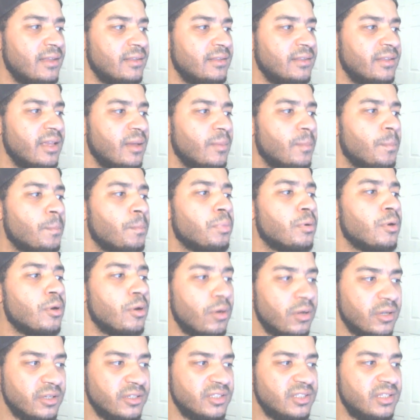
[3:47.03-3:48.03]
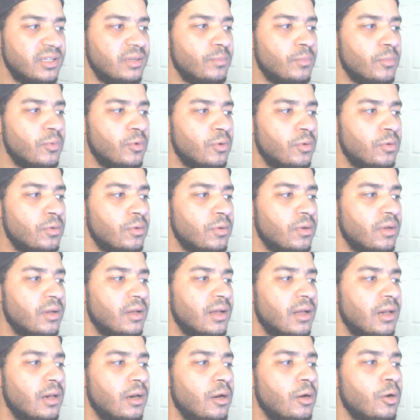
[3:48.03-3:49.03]
de próximo
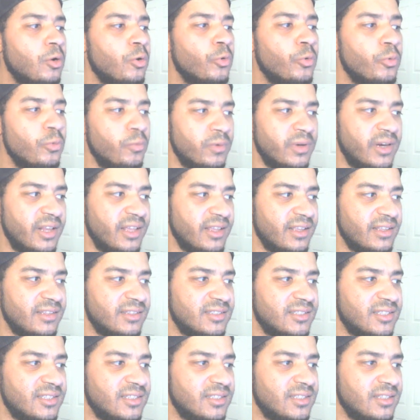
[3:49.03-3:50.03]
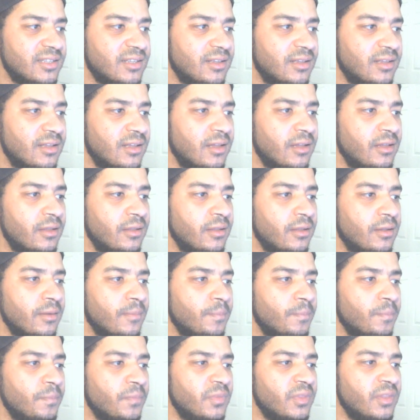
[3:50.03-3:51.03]
lunes,
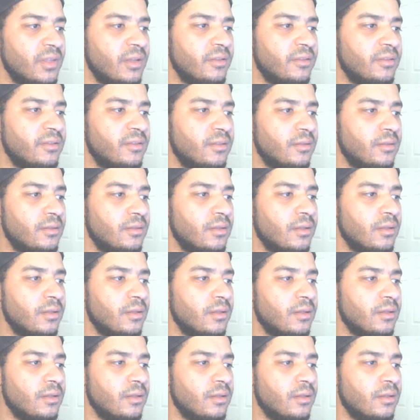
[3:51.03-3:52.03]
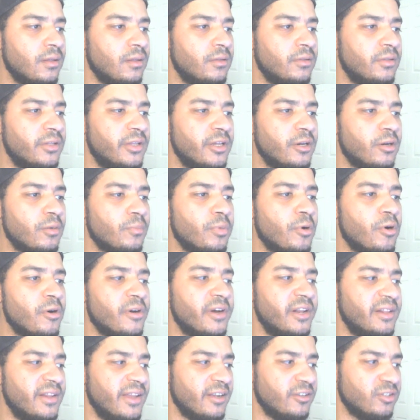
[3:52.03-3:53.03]
the dinner
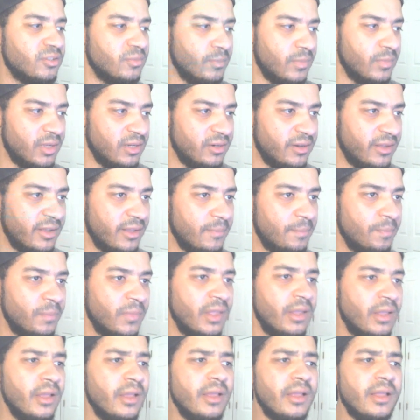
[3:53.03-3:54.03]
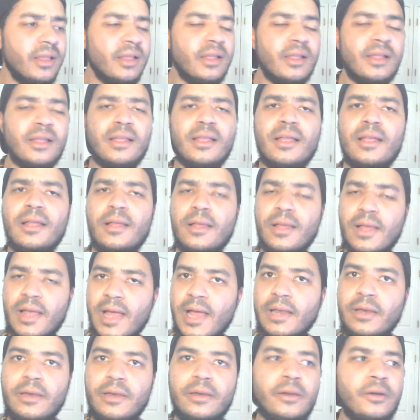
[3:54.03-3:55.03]
party next Monday.
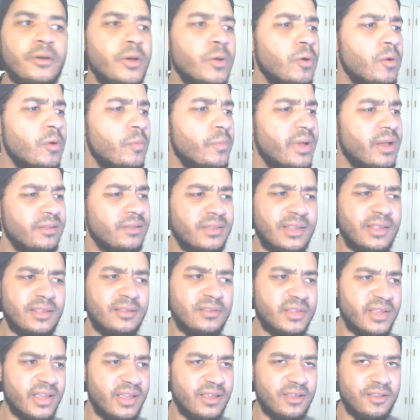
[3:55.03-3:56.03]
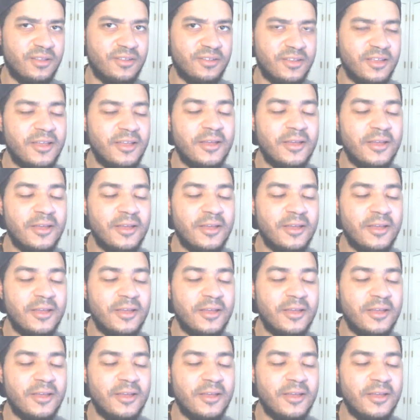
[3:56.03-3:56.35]
I didn't know about the day.